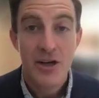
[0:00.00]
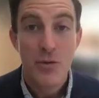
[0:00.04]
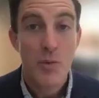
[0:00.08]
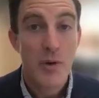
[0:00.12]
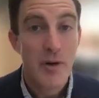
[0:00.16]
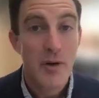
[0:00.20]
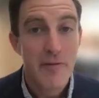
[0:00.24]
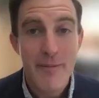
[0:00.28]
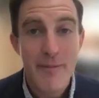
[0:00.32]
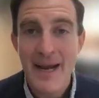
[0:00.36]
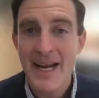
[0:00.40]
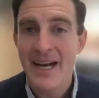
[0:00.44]

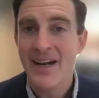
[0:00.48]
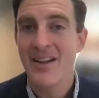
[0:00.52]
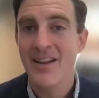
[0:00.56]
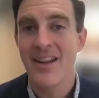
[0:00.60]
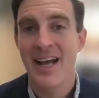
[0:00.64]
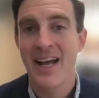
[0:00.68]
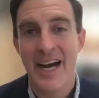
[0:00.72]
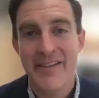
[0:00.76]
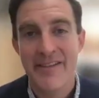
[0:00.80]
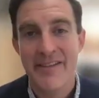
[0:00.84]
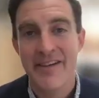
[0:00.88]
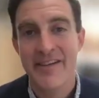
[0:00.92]
we've made a
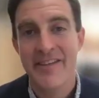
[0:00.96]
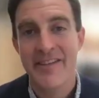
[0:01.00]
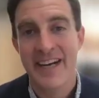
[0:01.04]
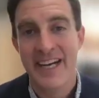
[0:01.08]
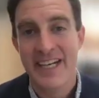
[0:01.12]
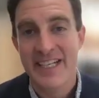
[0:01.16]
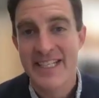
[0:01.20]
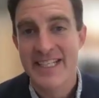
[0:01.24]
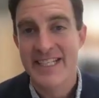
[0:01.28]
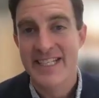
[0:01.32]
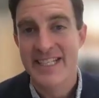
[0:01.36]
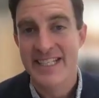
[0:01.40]
lot of
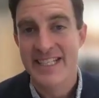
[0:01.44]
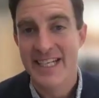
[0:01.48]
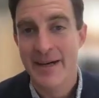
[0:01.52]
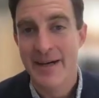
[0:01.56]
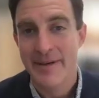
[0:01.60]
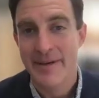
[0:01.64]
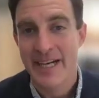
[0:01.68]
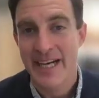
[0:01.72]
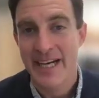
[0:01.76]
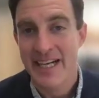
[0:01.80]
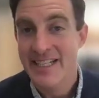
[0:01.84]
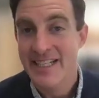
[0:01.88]
advances in
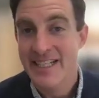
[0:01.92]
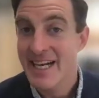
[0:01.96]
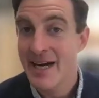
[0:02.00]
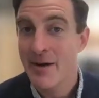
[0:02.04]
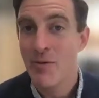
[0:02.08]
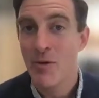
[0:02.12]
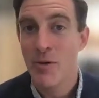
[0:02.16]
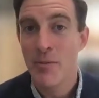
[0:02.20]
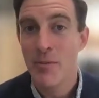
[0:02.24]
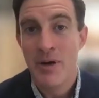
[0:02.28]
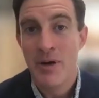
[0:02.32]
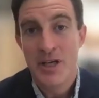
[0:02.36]
MDS,
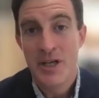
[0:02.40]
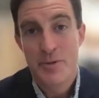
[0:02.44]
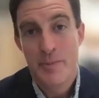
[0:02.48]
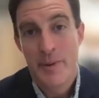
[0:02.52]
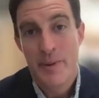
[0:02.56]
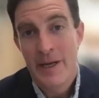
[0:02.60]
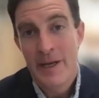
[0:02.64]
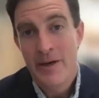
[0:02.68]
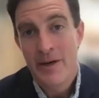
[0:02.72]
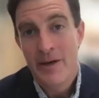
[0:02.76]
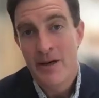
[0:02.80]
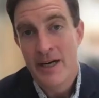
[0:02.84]
and we're much
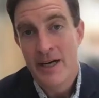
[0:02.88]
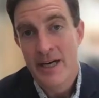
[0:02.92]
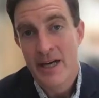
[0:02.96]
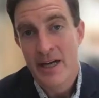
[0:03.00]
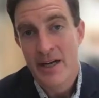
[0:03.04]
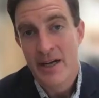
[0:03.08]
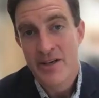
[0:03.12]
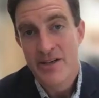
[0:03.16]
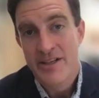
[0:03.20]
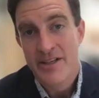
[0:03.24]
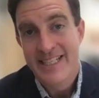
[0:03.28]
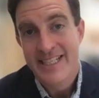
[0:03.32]
better at
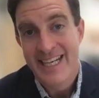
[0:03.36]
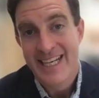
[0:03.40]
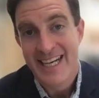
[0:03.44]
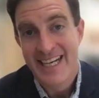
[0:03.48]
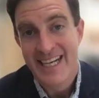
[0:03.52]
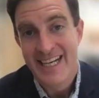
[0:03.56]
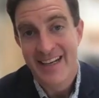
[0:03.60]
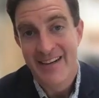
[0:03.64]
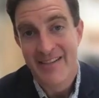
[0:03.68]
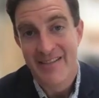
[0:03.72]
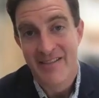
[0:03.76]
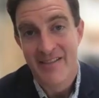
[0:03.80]

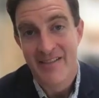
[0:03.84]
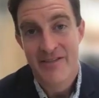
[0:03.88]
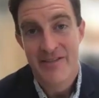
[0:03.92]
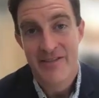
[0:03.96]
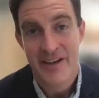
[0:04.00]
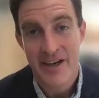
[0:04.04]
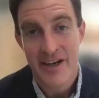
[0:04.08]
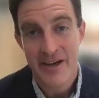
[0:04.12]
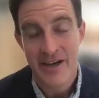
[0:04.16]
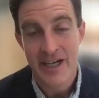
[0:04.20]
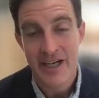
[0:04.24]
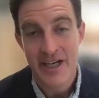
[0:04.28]
understanding
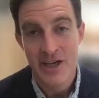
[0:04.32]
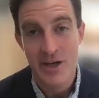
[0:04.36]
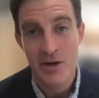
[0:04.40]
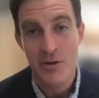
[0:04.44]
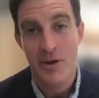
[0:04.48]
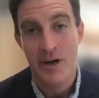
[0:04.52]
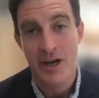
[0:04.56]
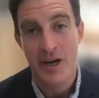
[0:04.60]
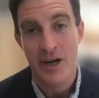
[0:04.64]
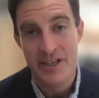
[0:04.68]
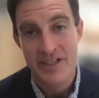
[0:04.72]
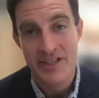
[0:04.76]
very
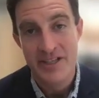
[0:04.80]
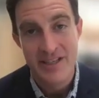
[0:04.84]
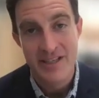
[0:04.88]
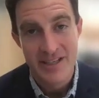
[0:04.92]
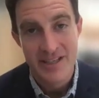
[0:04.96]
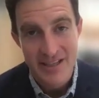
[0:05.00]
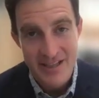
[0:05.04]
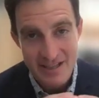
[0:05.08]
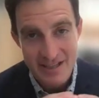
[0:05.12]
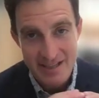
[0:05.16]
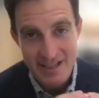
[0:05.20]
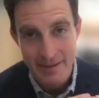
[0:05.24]
nuanced
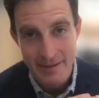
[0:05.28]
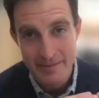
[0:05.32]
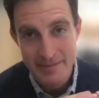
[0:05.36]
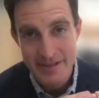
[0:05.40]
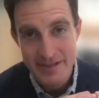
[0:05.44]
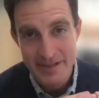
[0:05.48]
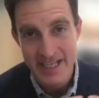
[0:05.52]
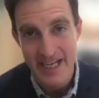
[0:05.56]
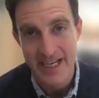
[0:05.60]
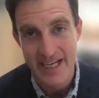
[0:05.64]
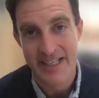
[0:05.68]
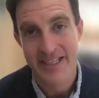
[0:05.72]

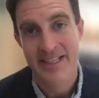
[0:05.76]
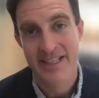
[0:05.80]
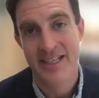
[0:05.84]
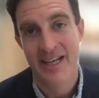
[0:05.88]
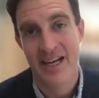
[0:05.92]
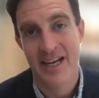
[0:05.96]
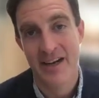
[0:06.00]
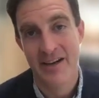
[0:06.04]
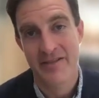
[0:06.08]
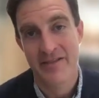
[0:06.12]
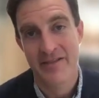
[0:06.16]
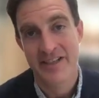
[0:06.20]
subsets
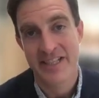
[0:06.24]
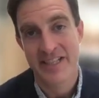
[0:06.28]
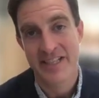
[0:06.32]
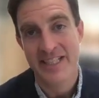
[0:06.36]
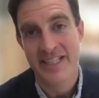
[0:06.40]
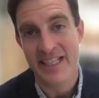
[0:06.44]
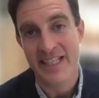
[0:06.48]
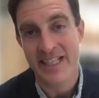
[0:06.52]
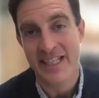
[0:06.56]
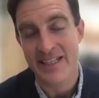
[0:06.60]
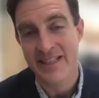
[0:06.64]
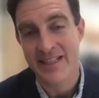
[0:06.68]
of
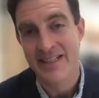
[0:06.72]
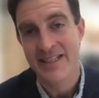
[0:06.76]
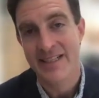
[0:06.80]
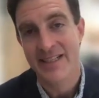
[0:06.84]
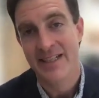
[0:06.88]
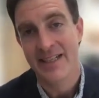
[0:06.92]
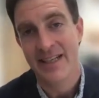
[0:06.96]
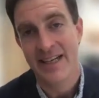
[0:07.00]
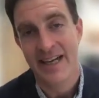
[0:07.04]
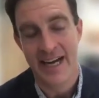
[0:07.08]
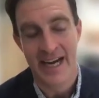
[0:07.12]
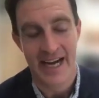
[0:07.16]

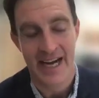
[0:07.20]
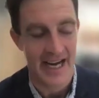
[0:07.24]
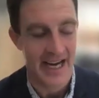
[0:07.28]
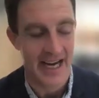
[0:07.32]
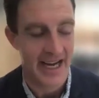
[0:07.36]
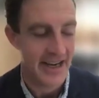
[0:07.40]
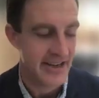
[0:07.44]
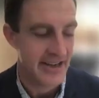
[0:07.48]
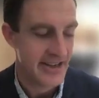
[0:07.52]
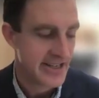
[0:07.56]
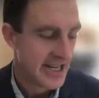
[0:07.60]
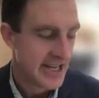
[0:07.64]
disease.
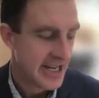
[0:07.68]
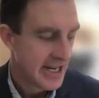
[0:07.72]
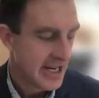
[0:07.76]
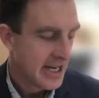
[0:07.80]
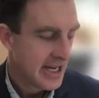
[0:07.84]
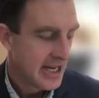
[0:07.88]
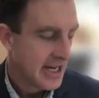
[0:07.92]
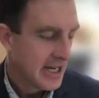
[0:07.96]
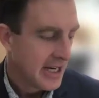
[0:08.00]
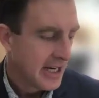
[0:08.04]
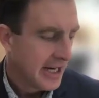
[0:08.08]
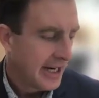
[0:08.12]
And
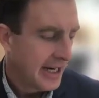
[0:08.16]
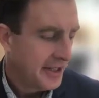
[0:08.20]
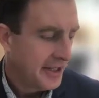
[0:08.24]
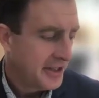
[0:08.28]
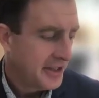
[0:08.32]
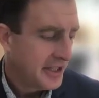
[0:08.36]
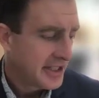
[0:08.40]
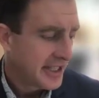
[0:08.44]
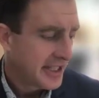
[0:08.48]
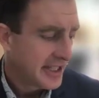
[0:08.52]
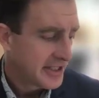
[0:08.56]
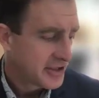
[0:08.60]
I
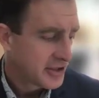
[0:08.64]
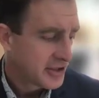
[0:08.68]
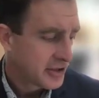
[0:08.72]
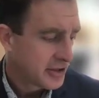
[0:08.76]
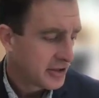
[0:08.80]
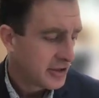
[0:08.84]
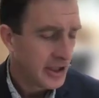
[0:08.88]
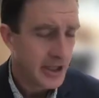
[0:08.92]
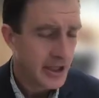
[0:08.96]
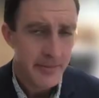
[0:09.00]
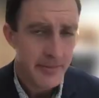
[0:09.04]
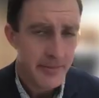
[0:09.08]
think that's
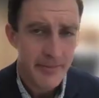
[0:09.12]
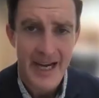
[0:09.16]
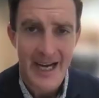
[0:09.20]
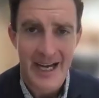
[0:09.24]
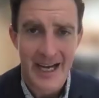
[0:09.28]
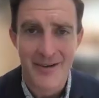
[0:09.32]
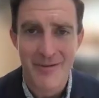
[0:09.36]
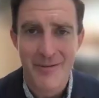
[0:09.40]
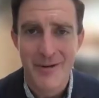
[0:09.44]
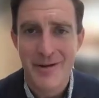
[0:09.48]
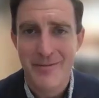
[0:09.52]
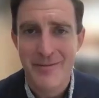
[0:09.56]
good and
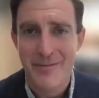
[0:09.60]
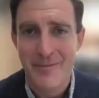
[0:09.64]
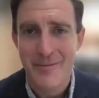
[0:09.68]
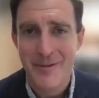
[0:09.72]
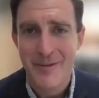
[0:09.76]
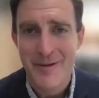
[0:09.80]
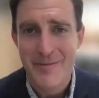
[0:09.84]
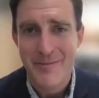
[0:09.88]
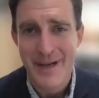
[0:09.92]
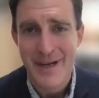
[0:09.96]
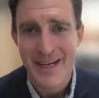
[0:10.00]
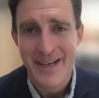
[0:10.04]
bad.
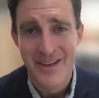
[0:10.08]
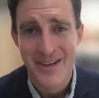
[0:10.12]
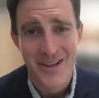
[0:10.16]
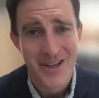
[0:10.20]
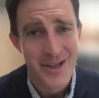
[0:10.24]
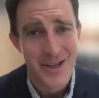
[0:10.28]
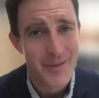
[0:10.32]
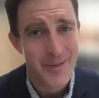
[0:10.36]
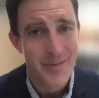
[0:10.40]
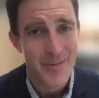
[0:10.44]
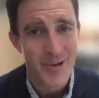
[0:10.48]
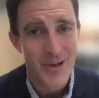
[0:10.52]
We've made it a
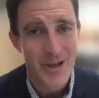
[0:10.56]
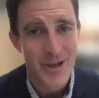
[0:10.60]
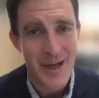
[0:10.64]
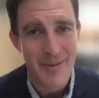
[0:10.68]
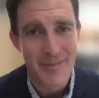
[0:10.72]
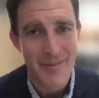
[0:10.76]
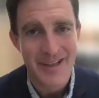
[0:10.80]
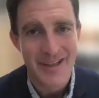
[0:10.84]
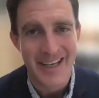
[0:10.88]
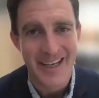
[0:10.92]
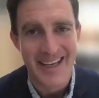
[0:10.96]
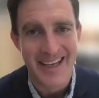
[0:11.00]
little bit more
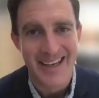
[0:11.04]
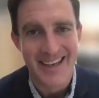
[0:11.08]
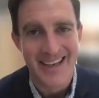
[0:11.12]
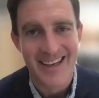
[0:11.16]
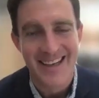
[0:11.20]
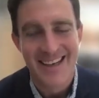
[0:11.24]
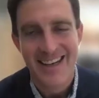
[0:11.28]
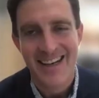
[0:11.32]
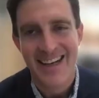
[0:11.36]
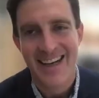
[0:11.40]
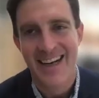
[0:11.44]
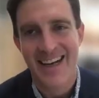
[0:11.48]

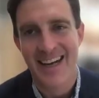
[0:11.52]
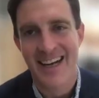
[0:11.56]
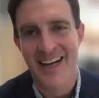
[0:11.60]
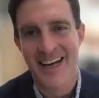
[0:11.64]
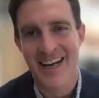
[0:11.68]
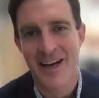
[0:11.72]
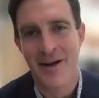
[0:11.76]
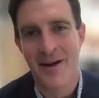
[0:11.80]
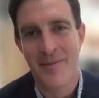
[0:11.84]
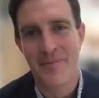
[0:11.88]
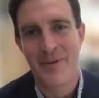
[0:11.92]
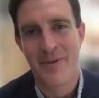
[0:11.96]
complicated,
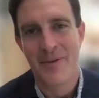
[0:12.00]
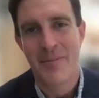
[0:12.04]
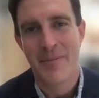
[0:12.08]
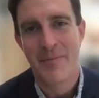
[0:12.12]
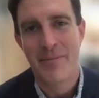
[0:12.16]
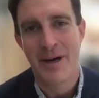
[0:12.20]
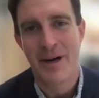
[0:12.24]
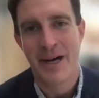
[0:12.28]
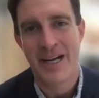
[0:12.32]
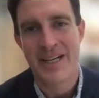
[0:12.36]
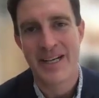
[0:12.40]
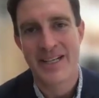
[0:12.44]

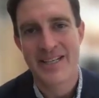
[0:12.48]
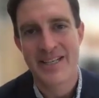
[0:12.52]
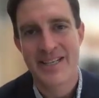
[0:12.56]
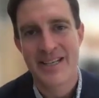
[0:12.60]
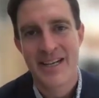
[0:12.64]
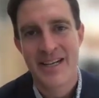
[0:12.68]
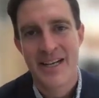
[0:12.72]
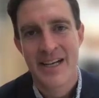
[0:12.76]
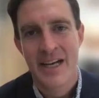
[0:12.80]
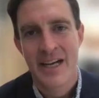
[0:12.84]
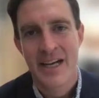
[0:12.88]
but